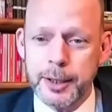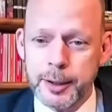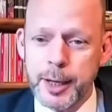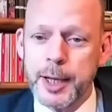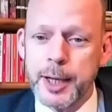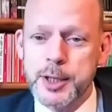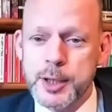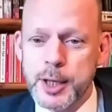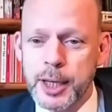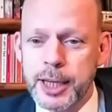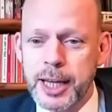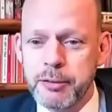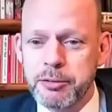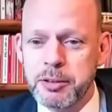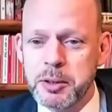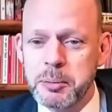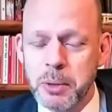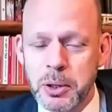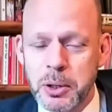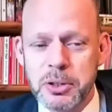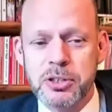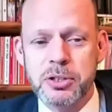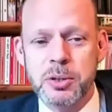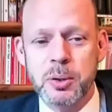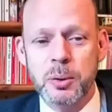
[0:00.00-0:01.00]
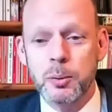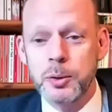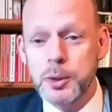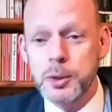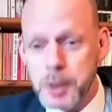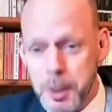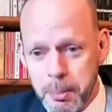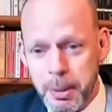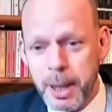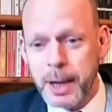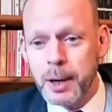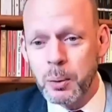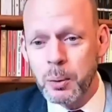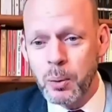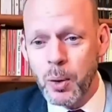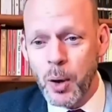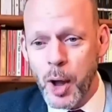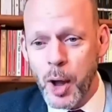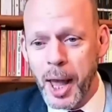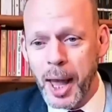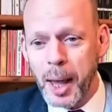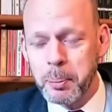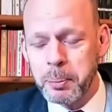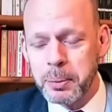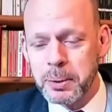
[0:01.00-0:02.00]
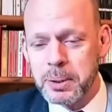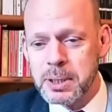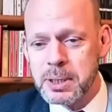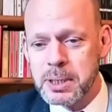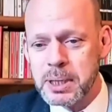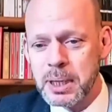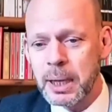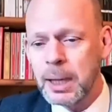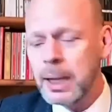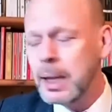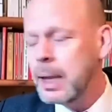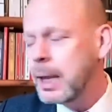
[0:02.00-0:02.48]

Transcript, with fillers: next 11 months, no matter what happens.